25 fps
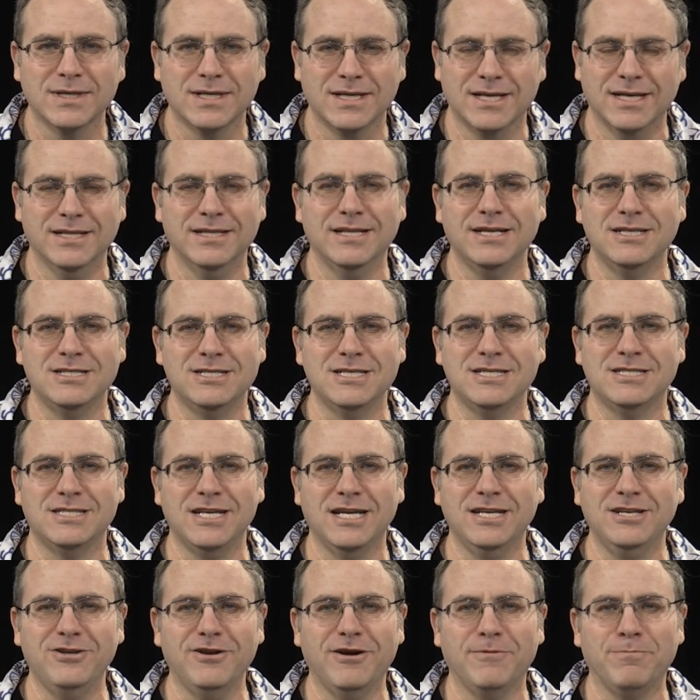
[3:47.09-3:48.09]
And then she
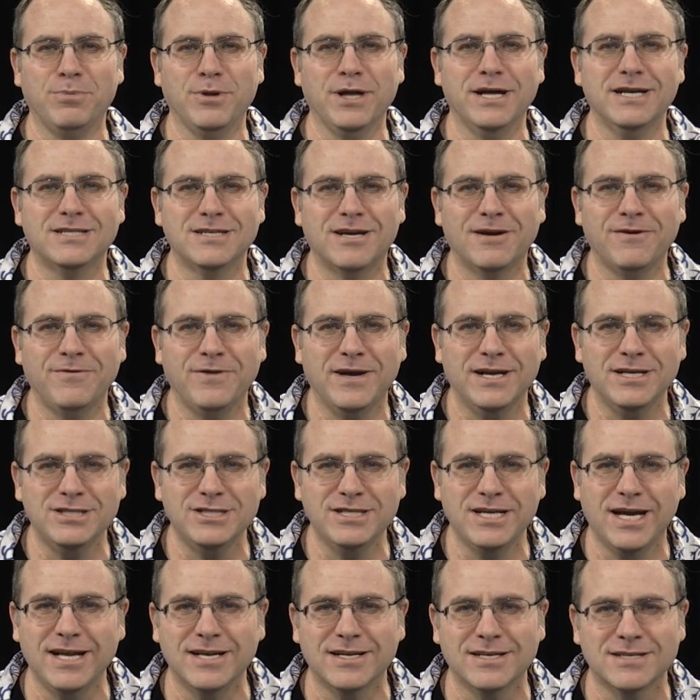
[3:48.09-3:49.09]
said, "You have plantar
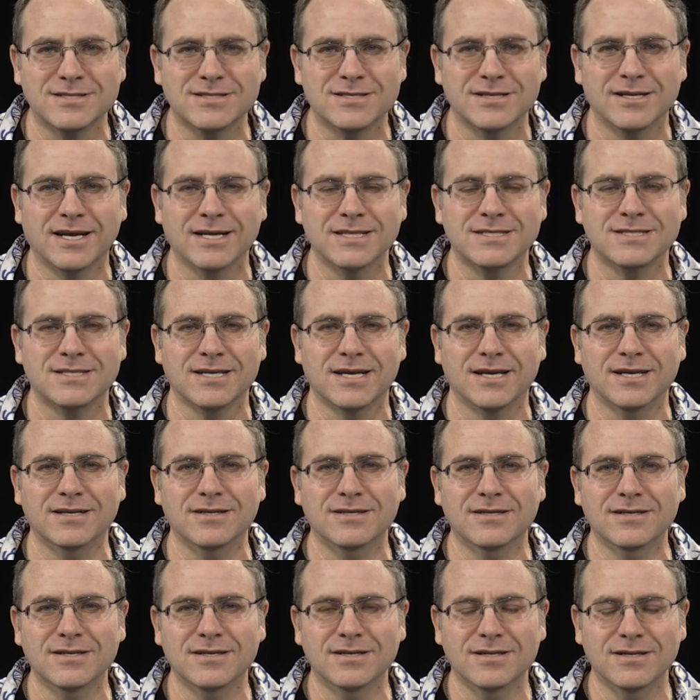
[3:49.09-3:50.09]
fasciitis." And I
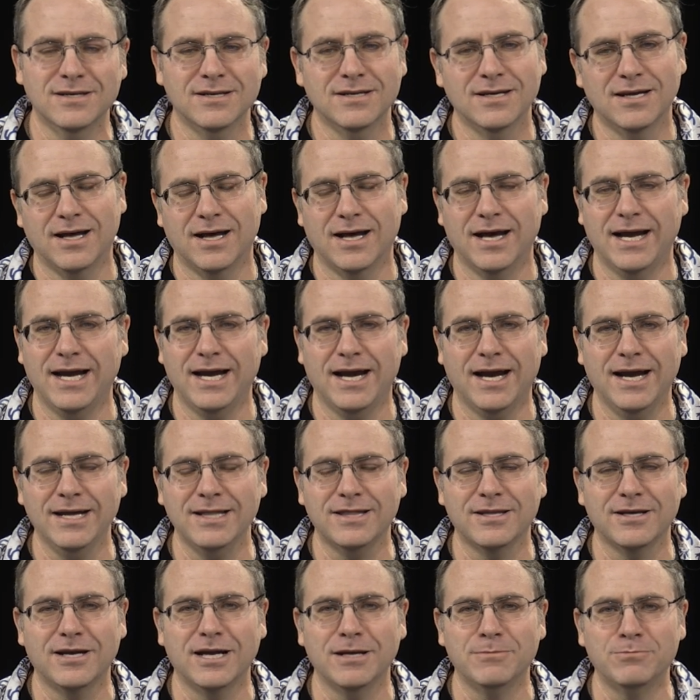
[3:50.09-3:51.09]
said, I
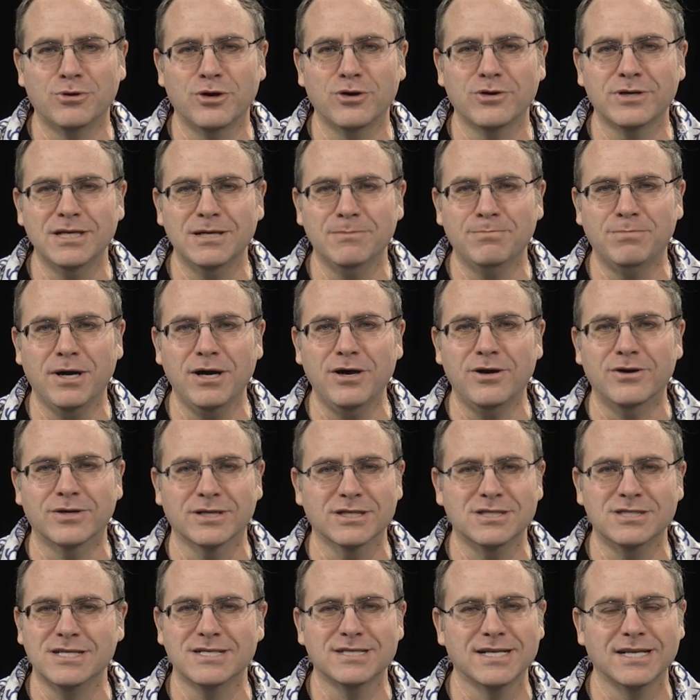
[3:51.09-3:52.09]
thought I'd broken a bone.
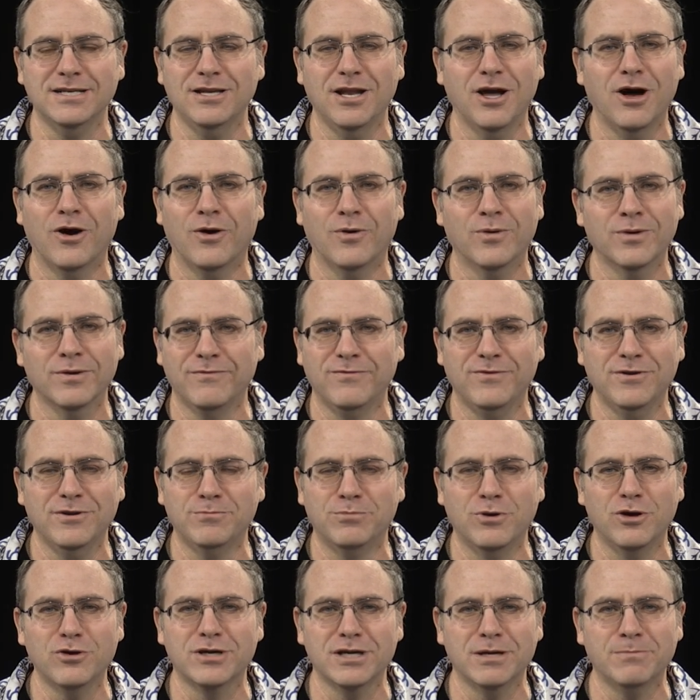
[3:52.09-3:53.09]
And she's like, "No, if you'd
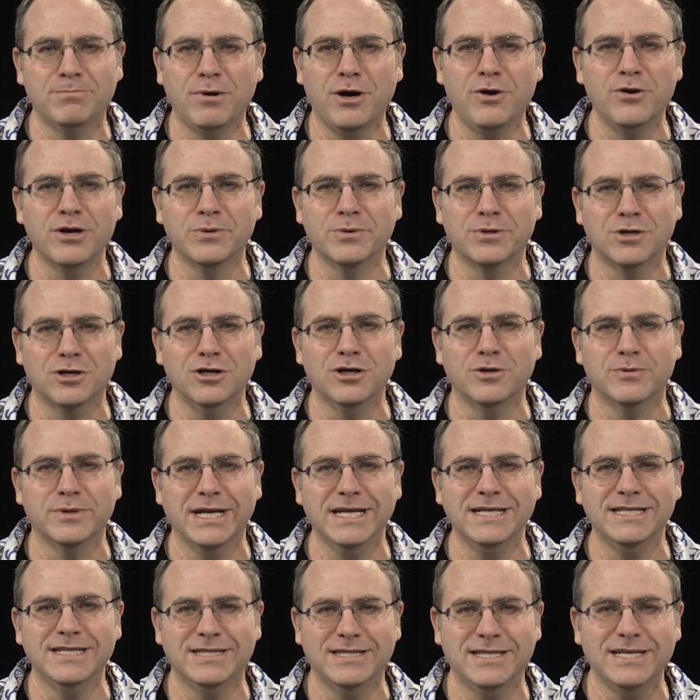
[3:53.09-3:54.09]
broken a bone, it would hurt when
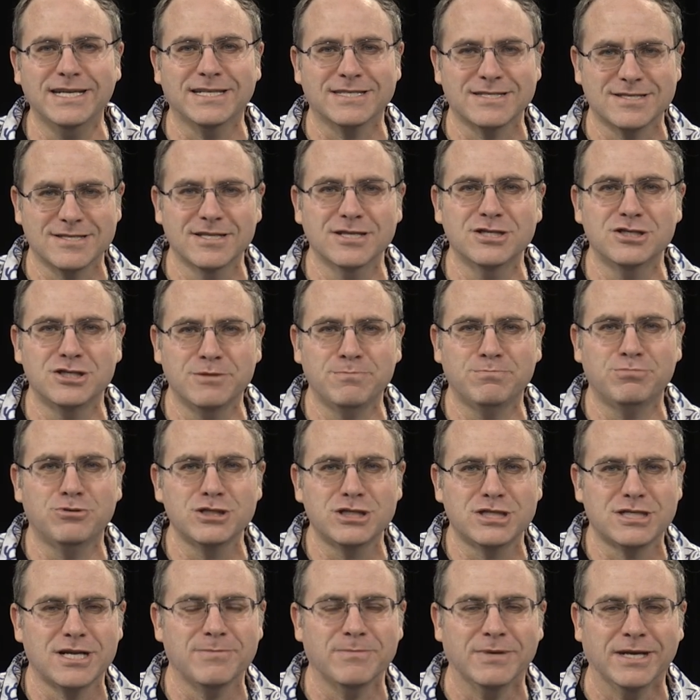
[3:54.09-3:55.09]
I did this." And then she
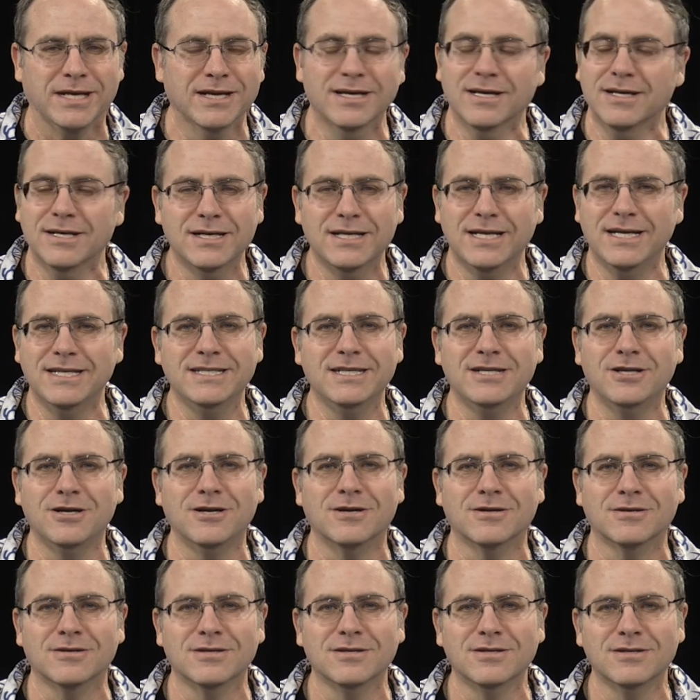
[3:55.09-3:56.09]
pushed on me and it didn't
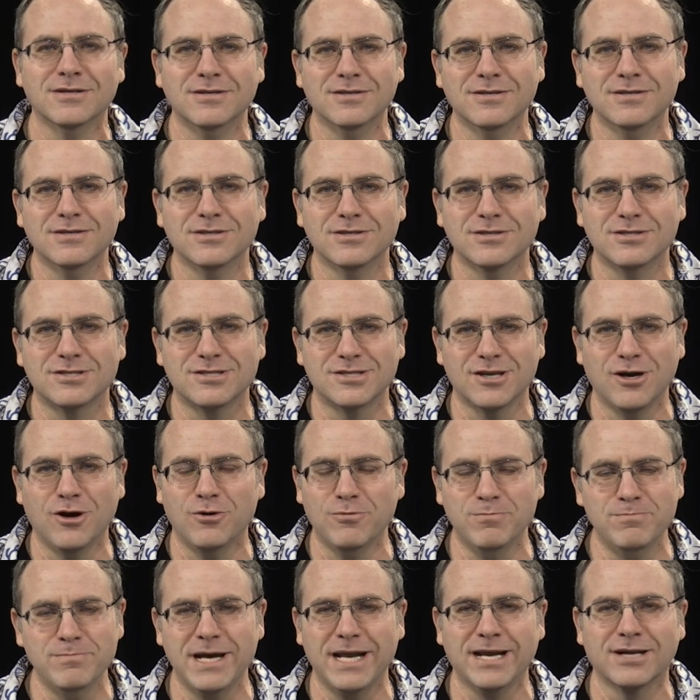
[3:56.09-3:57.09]
hurt.
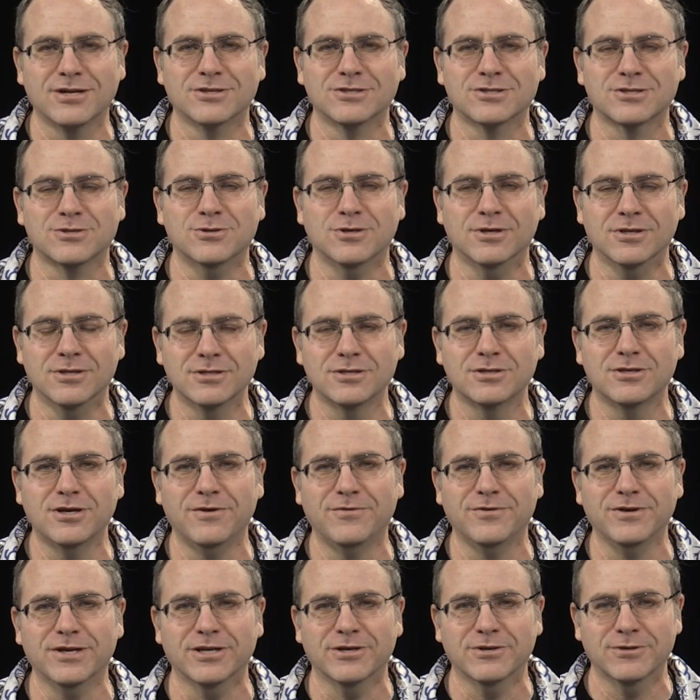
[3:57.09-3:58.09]
So medical school, good
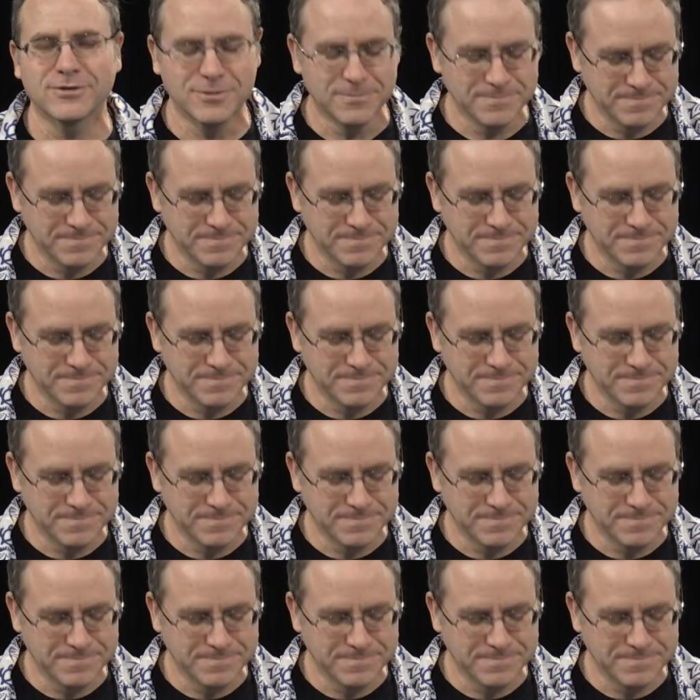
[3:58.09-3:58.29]
for you.